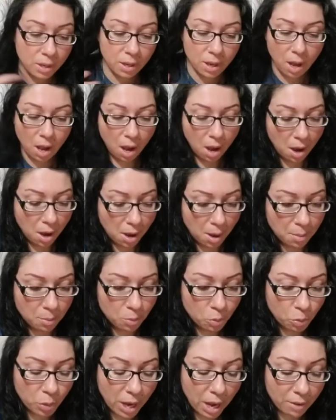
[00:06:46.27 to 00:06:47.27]

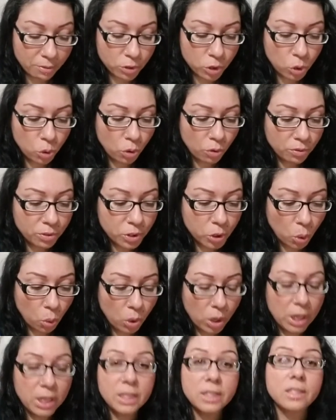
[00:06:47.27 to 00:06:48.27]
We have Two of
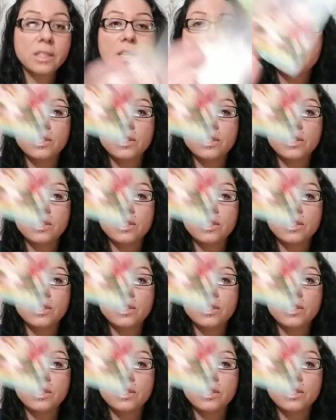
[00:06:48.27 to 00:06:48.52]
Swords.